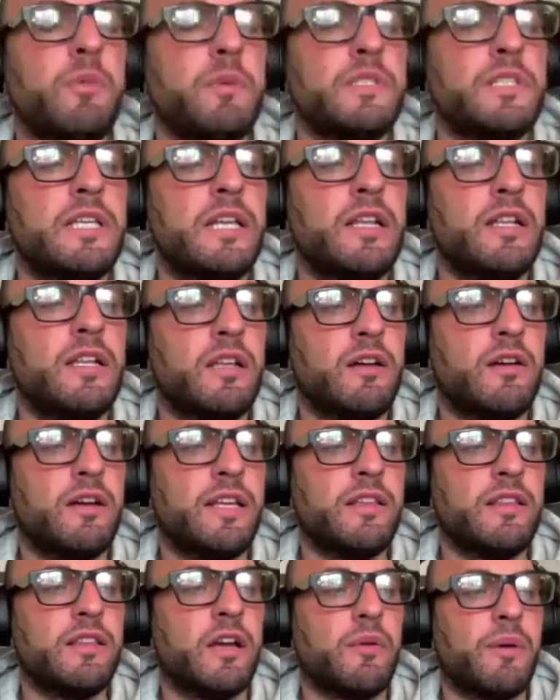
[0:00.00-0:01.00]
was it
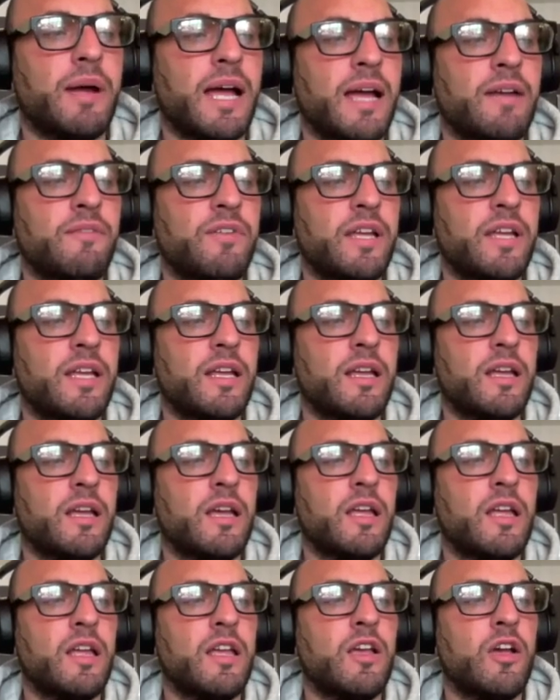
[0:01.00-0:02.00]
like though, having
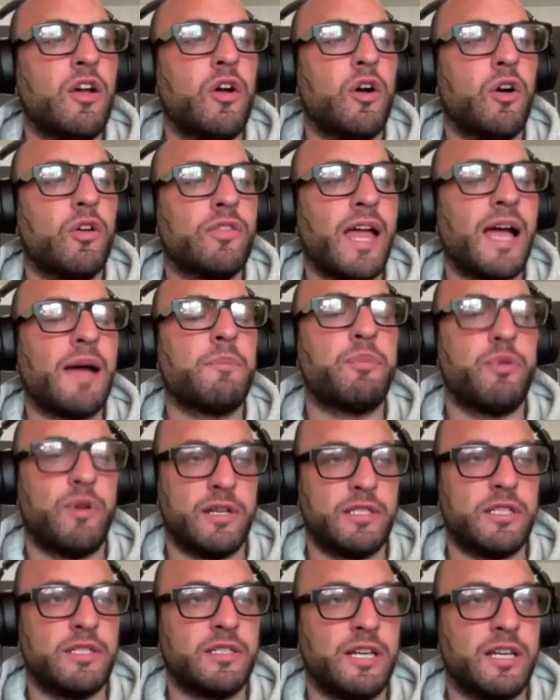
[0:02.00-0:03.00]
that
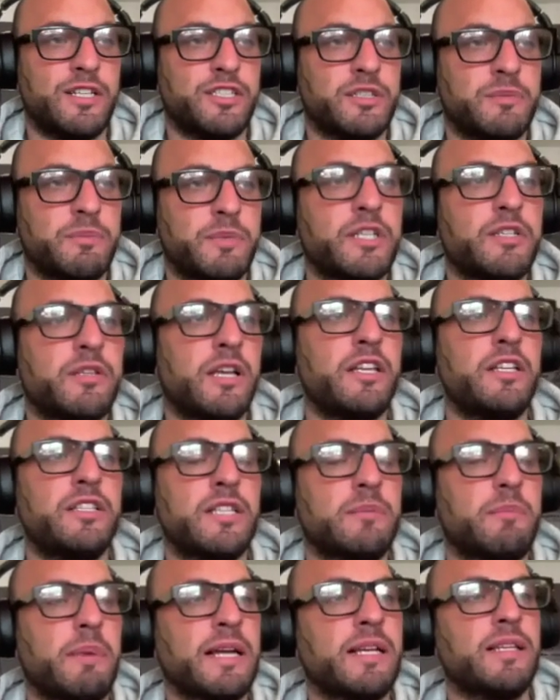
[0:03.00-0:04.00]
press attention? Because like you
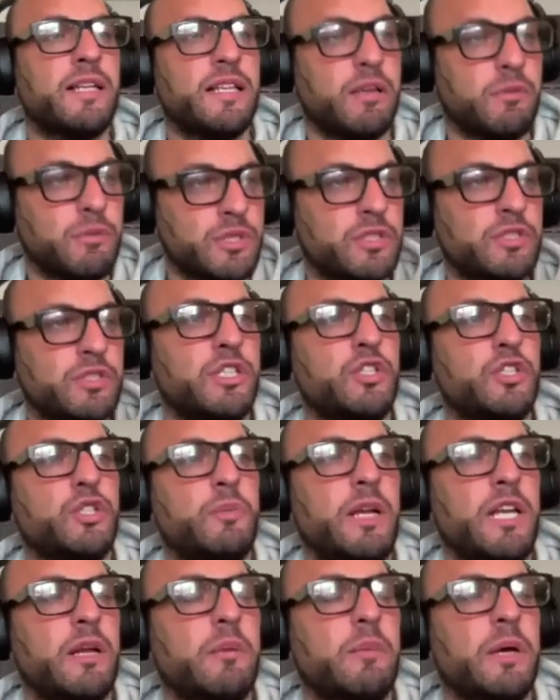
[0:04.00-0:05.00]
said, back in the day, there wasn't social
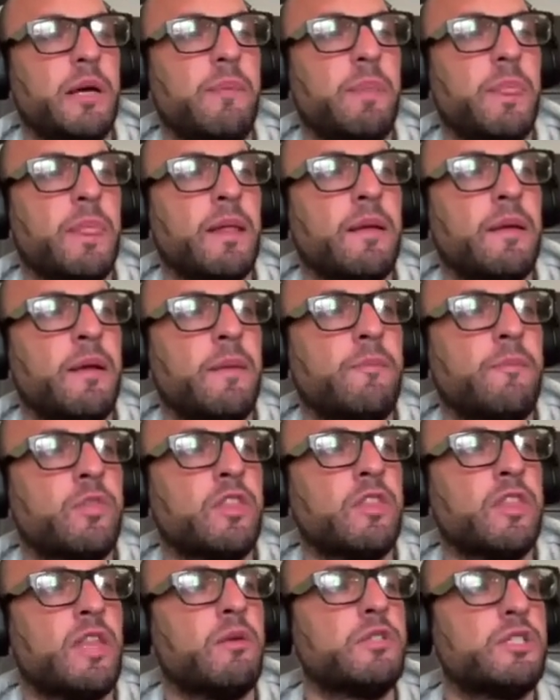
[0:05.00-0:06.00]
media, but
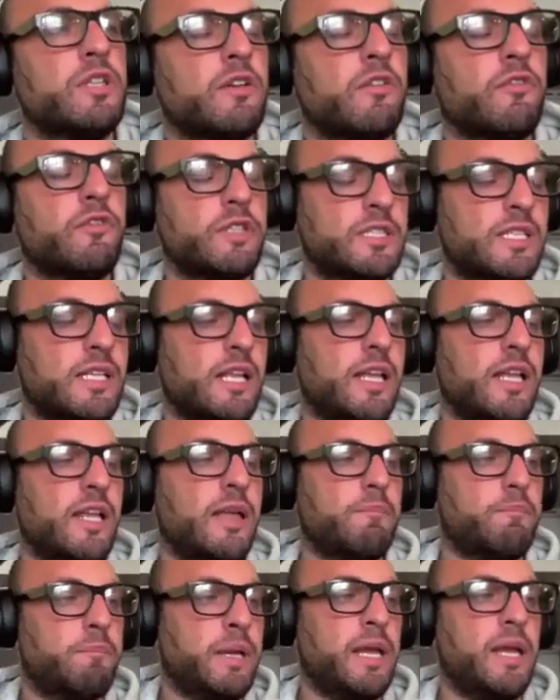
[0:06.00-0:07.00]
there was
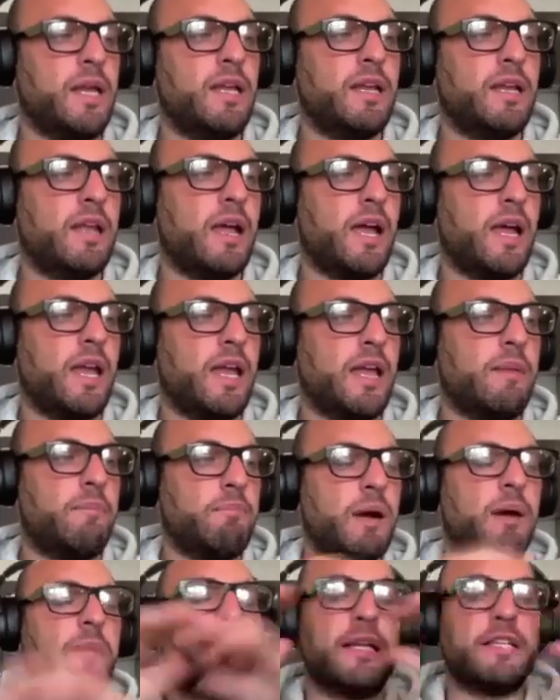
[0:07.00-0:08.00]
obviously been a
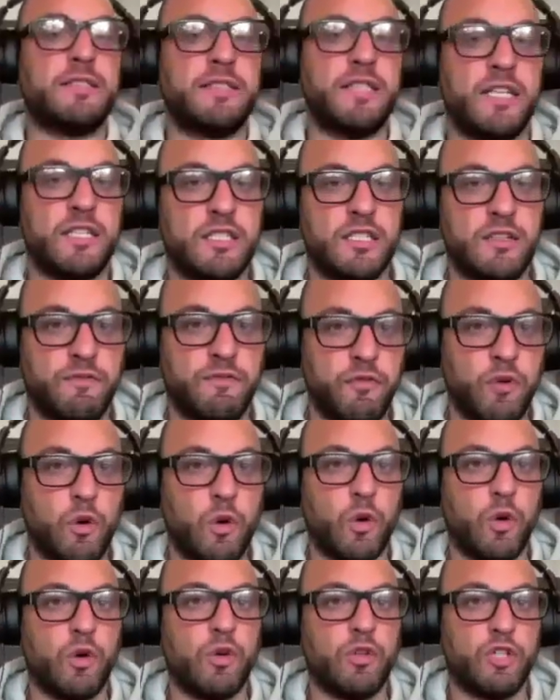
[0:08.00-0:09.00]
publicist
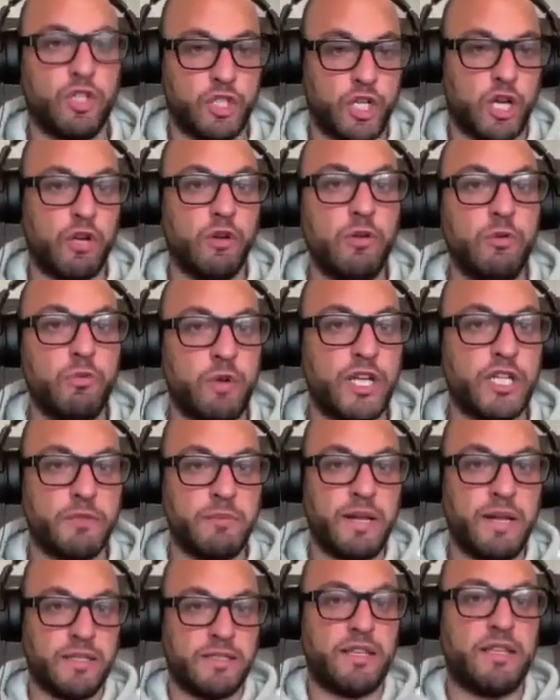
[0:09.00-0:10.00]
for the show, which
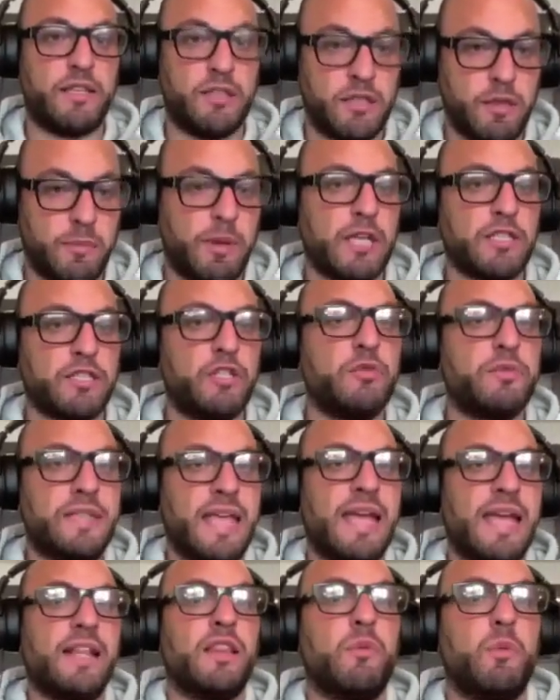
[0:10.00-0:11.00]
means that the person who's
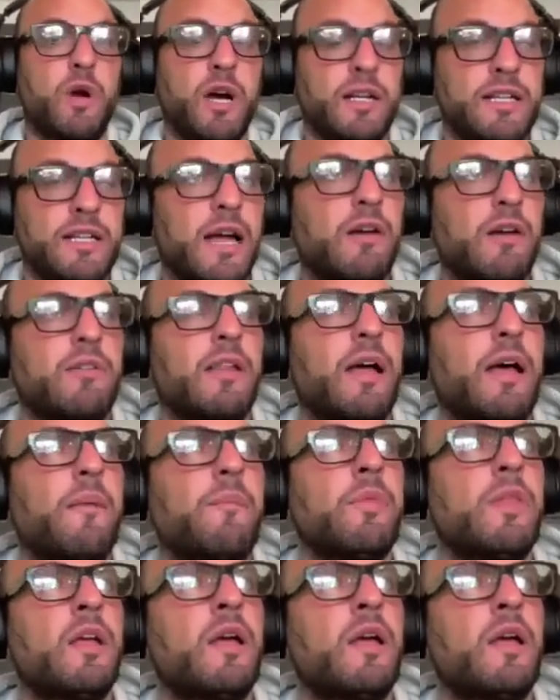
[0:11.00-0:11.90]
getting the word out there.